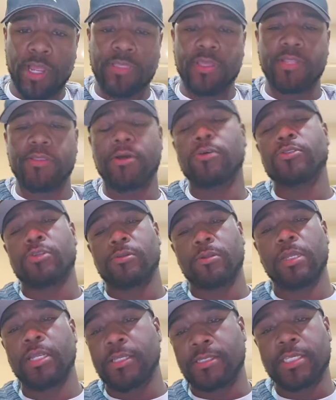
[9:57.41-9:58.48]
I think those are
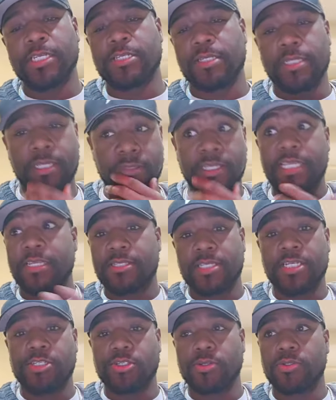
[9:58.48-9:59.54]
essentially the
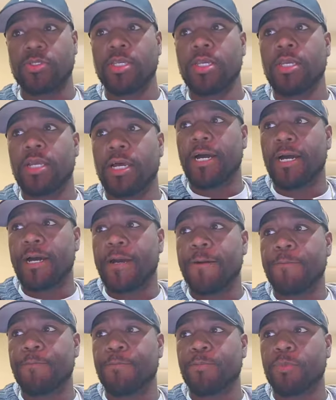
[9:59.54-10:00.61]
essentials
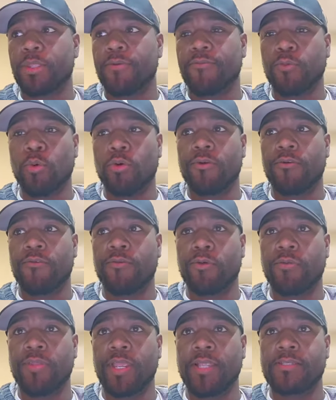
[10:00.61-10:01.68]

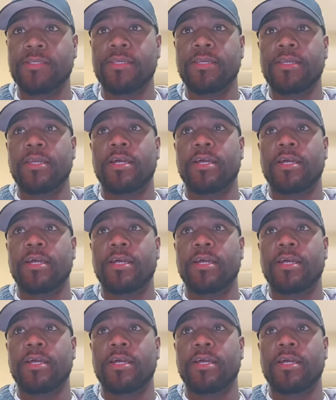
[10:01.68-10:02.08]
for this.